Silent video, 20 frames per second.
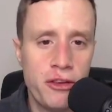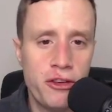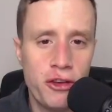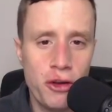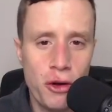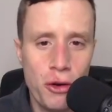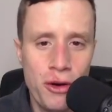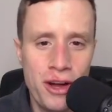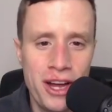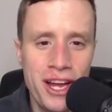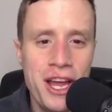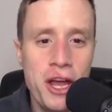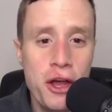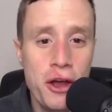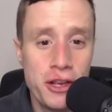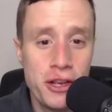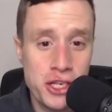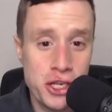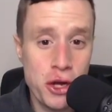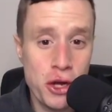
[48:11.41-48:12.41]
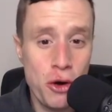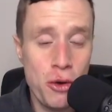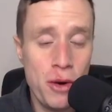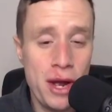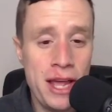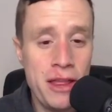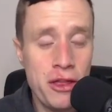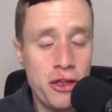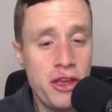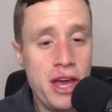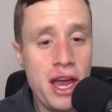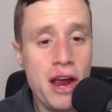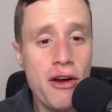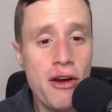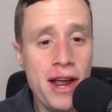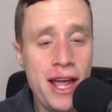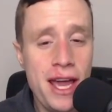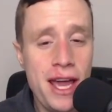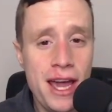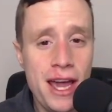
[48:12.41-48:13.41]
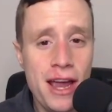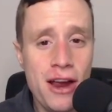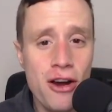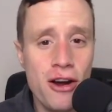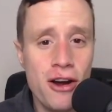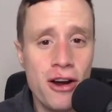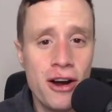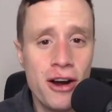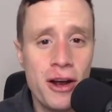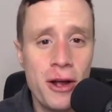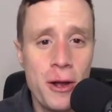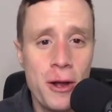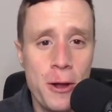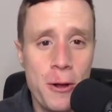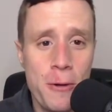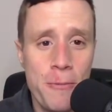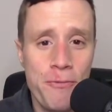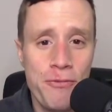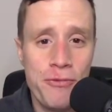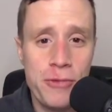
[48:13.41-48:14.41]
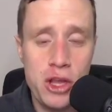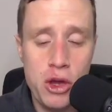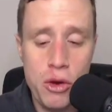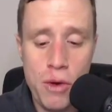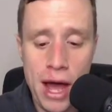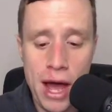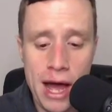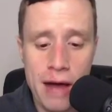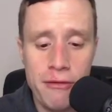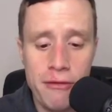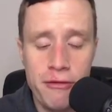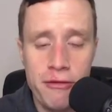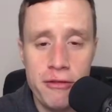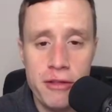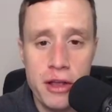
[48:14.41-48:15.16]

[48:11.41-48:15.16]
So in theory here, you have